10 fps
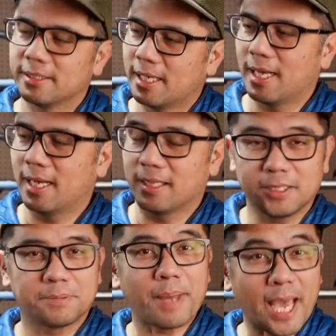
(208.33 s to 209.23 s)
Uh,
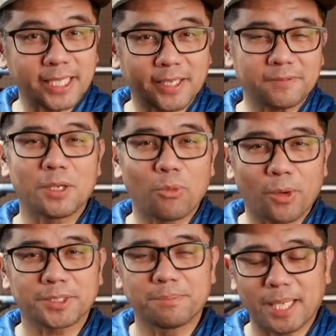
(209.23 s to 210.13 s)
this bag definitely
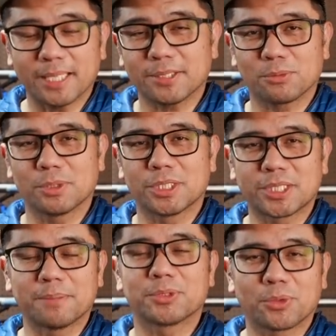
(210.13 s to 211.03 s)
works best with
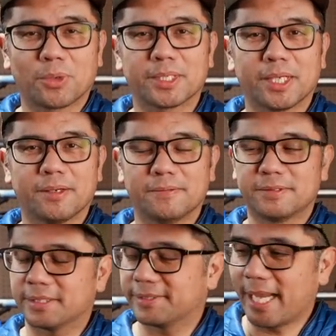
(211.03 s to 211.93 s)
some sort of
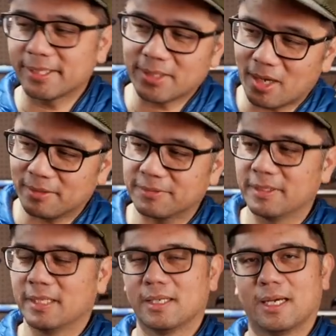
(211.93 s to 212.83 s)
standoff
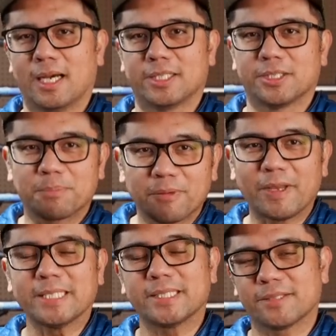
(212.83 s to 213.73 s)
uh, to
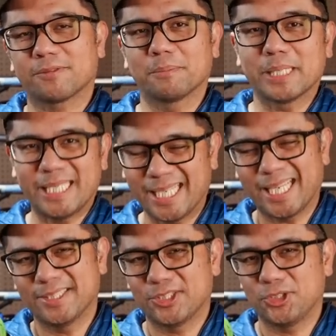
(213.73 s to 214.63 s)
prevent it from
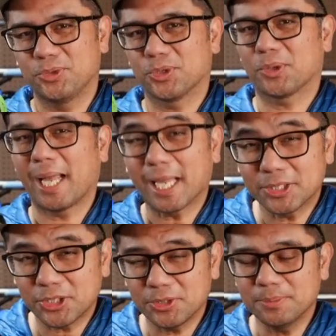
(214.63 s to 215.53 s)
leaning into your head
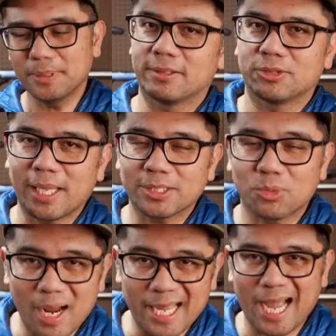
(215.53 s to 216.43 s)
tube. So that's
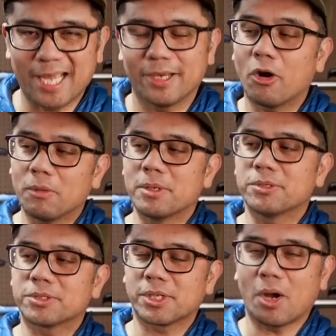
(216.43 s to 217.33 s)
why I
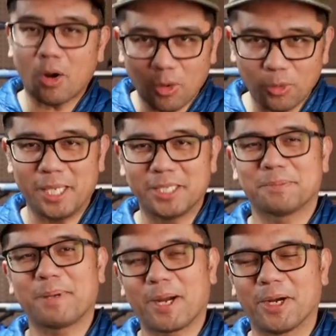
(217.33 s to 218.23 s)
almost always
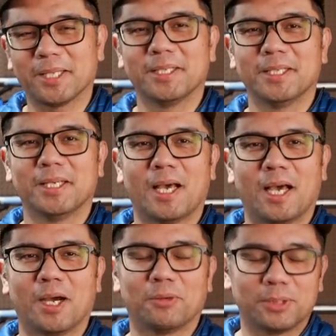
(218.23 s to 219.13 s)
pair it
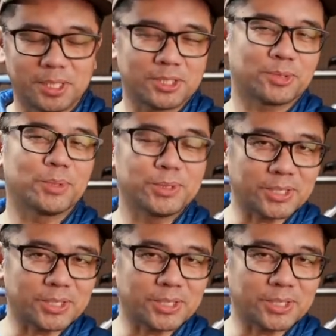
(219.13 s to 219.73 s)
uh, with this Food